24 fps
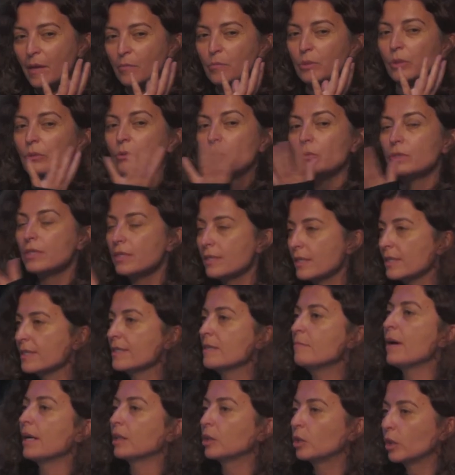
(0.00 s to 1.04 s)
then produces a
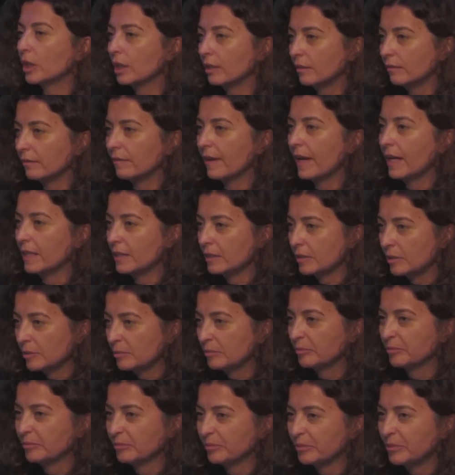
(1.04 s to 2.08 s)
symmetrical face,
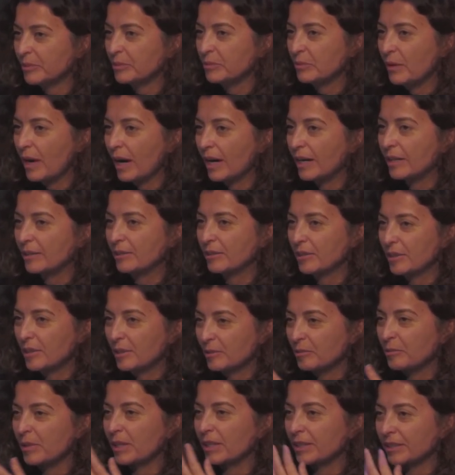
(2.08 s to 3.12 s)
right?
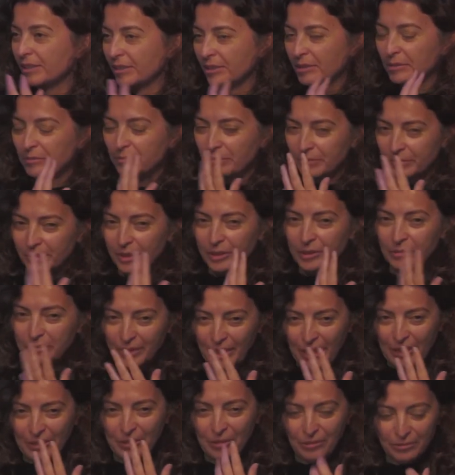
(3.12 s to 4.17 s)
Where the
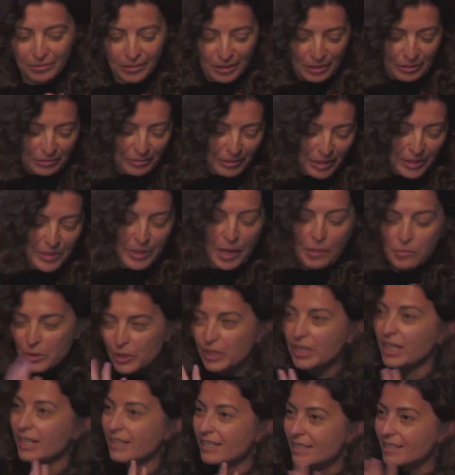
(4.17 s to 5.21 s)
kind of
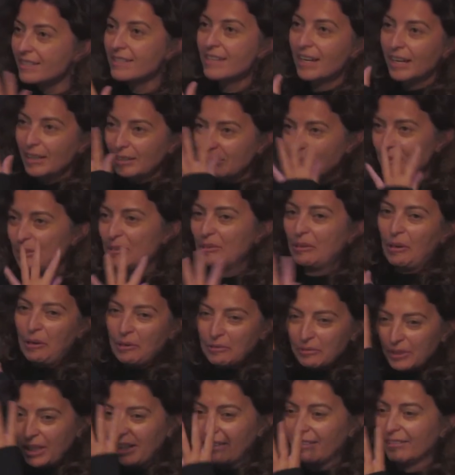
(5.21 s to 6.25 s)
assumption is that
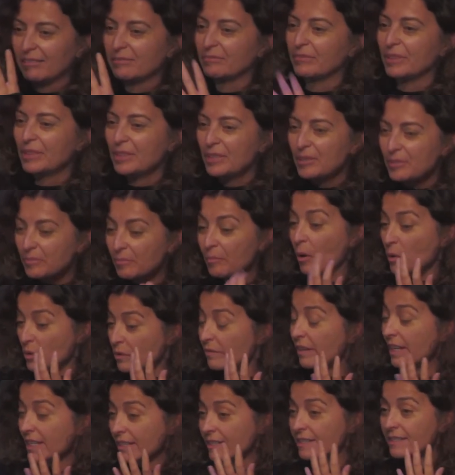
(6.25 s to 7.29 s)

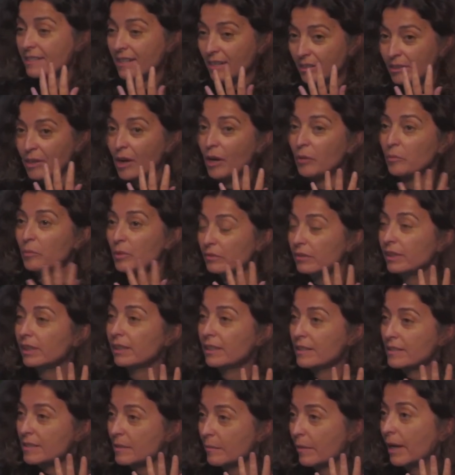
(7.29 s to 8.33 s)
most faces are not
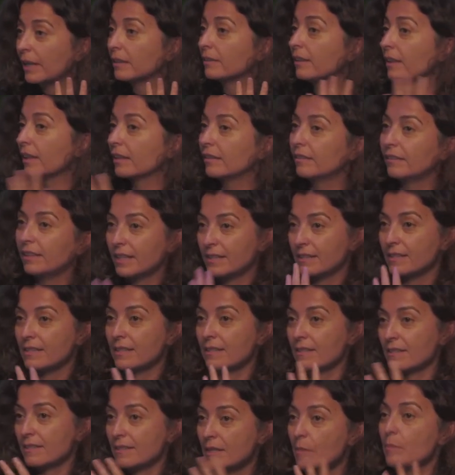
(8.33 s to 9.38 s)
perfectly symmetrical, and
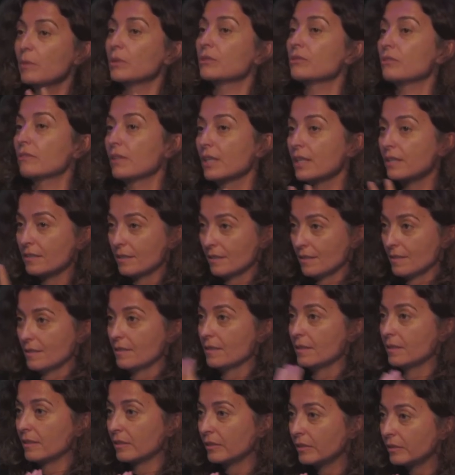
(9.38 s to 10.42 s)
since symmetry is
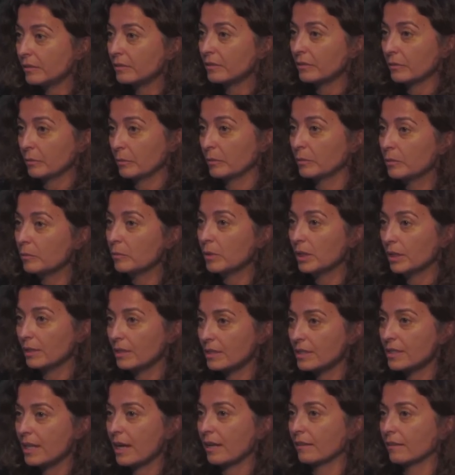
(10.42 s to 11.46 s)
considered to be
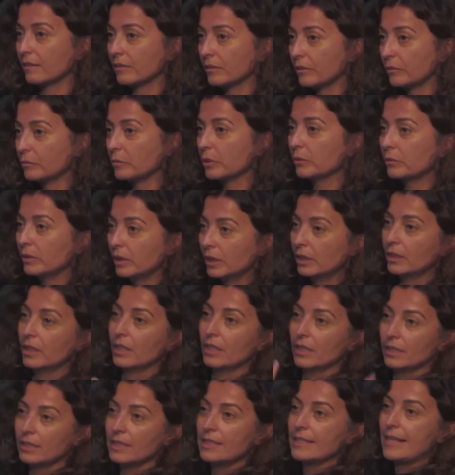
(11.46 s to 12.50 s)
the standard of
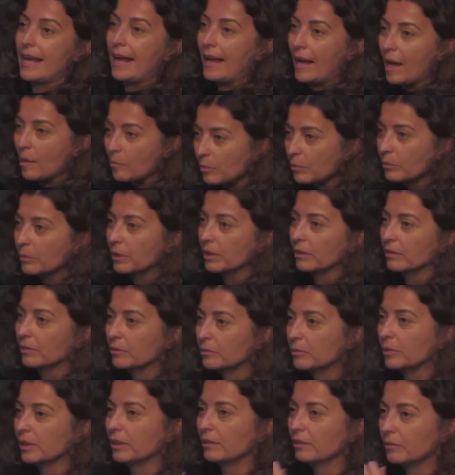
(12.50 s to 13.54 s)
beauty, this app
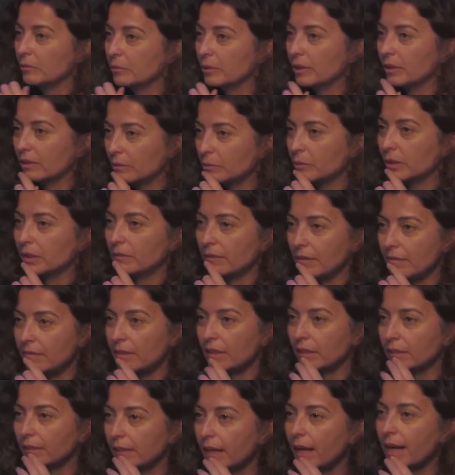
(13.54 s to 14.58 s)
will
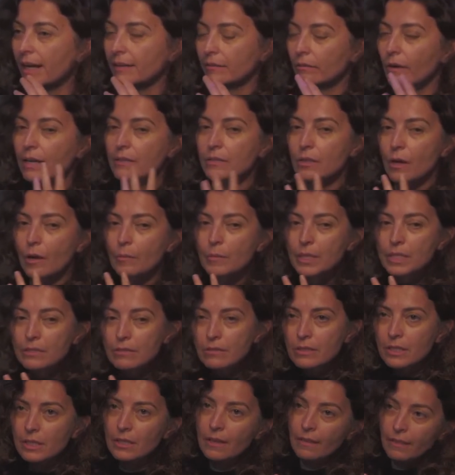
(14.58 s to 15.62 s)
reveal that, right? So I'm
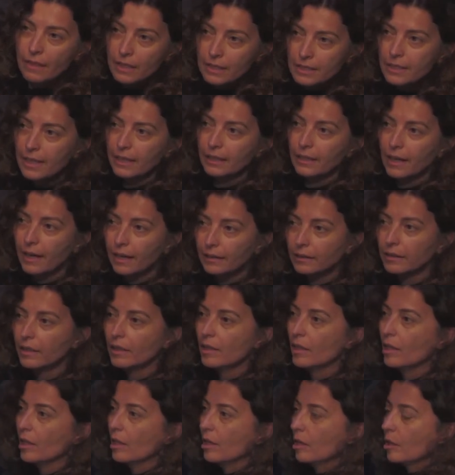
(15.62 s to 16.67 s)
interested in things like that.
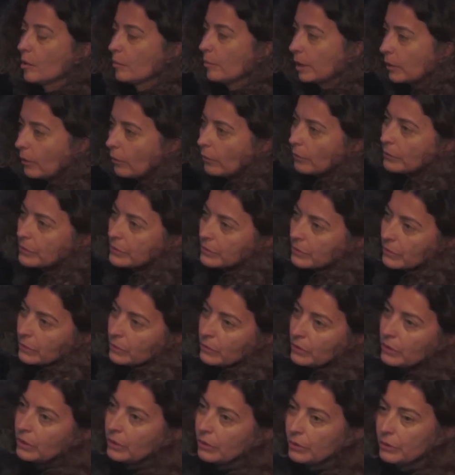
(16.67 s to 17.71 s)
But
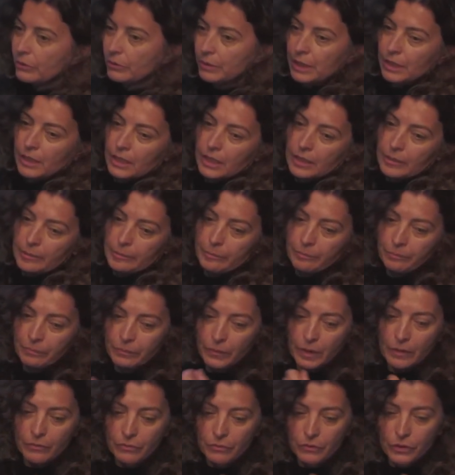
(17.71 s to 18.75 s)
also, really,
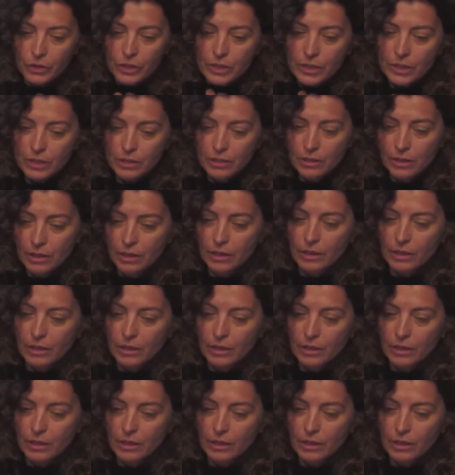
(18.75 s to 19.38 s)
the first